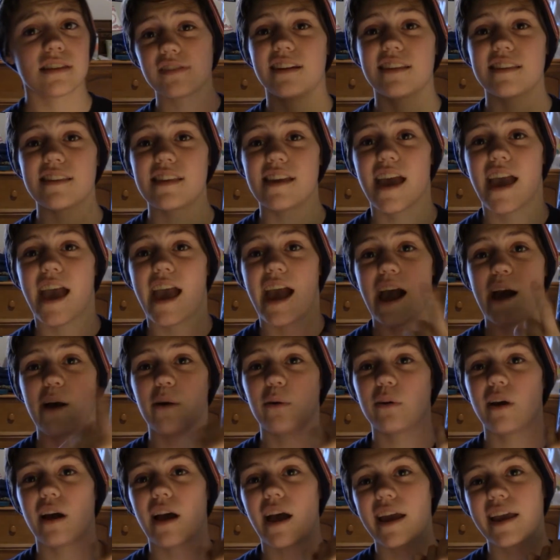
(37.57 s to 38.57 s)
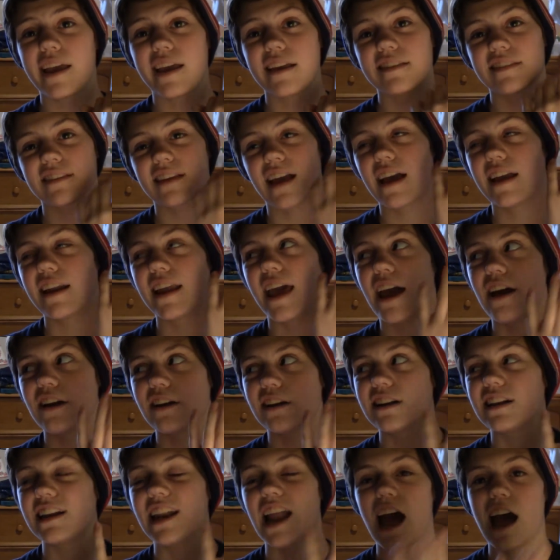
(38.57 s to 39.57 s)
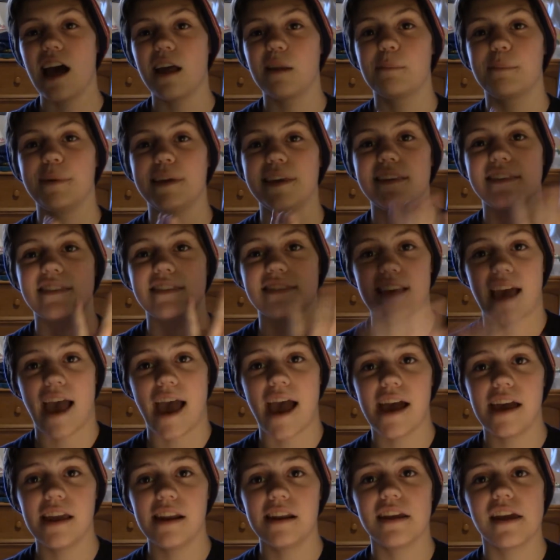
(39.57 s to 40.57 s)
Is how, I guess, kind of how to not be sad,